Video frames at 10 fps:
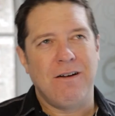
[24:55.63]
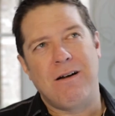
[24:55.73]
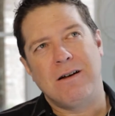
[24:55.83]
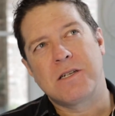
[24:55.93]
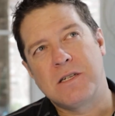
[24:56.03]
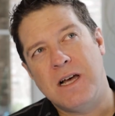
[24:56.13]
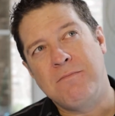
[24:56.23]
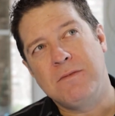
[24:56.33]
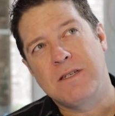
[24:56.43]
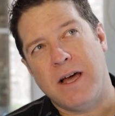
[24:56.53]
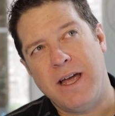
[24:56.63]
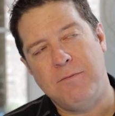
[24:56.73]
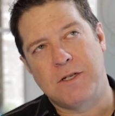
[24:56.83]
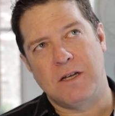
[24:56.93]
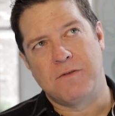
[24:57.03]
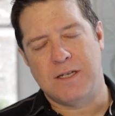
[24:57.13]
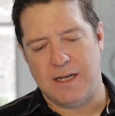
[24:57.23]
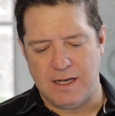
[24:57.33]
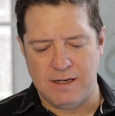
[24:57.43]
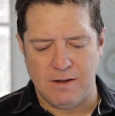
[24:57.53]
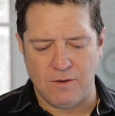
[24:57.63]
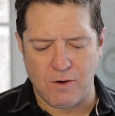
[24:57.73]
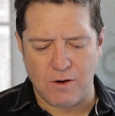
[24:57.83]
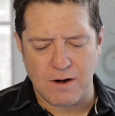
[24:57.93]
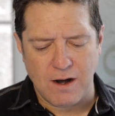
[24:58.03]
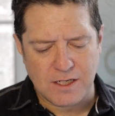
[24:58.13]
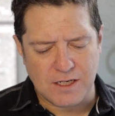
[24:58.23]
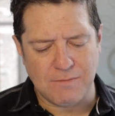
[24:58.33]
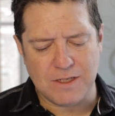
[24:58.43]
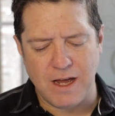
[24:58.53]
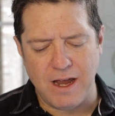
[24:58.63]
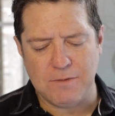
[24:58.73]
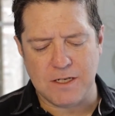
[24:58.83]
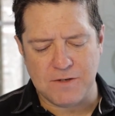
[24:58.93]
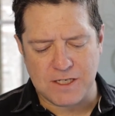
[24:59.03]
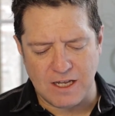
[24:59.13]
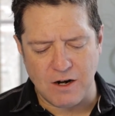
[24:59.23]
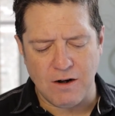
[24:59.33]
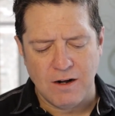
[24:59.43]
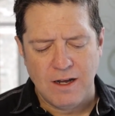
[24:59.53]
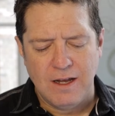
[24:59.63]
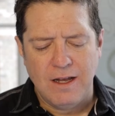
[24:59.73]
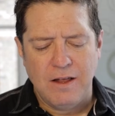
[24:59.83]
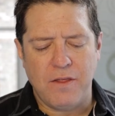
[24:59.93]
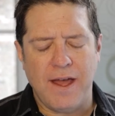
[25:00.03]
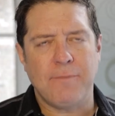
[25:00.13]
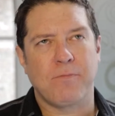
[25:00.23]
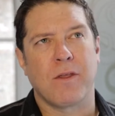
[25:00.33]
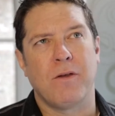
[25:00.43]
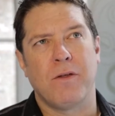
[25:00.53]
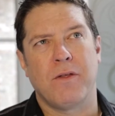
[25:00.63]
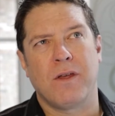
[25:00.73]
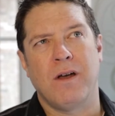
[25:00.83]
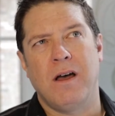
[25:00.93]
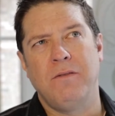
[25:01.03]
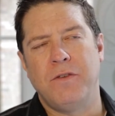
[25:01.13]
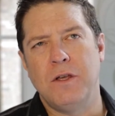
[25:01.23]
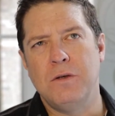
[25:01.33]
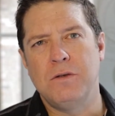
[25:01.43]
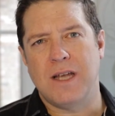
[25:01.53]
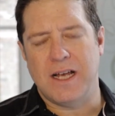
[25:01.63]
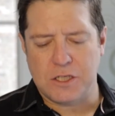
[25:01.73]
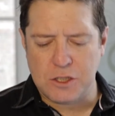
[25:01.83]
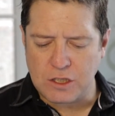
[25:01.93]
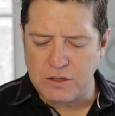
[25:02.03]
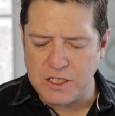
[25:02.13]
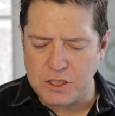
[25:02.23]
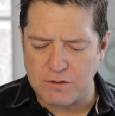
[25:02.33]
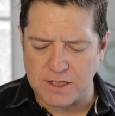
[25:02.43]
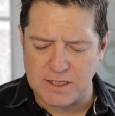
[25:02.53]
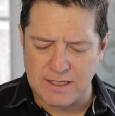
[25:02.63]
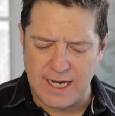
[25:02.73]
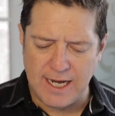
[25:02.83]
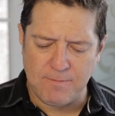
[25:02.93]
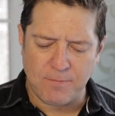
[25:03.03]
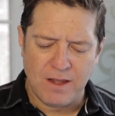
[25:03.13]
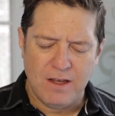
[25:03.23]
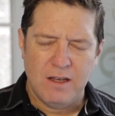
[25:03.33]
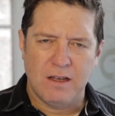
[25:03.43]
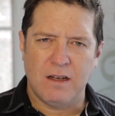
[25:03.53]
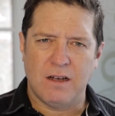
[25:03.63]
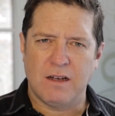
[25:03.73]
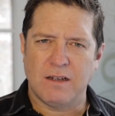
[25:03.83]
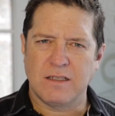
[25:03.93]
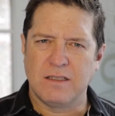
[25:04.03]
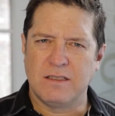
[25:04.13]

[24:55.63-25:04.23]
there are some types of sin or some types of sinner that uh, God views as treacherous and uh,